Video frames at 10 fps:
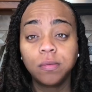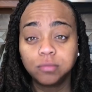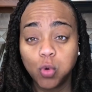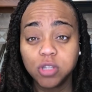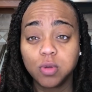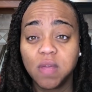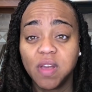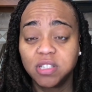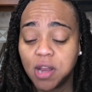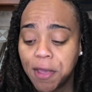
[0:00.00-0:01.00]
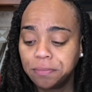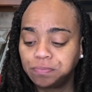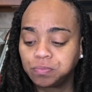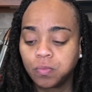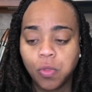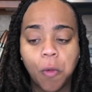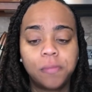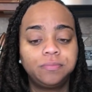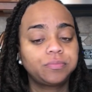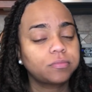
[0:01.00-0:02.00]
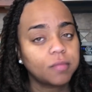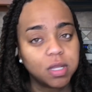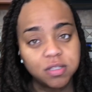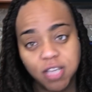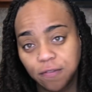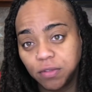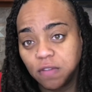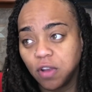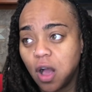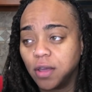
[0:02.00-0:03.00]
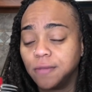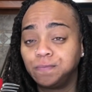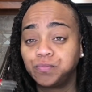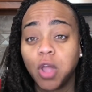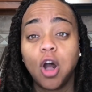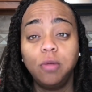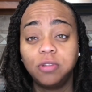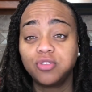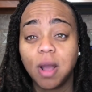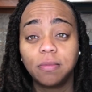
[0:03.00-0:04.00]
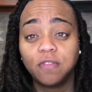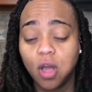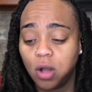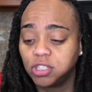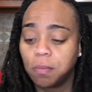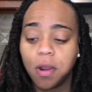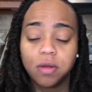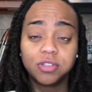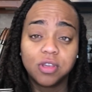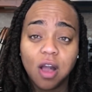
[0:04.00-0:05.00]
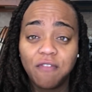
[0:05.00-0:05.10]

I'm going to an event tonight. Definitely vlogging. Hope to drop the vlog tomorrow. So y'all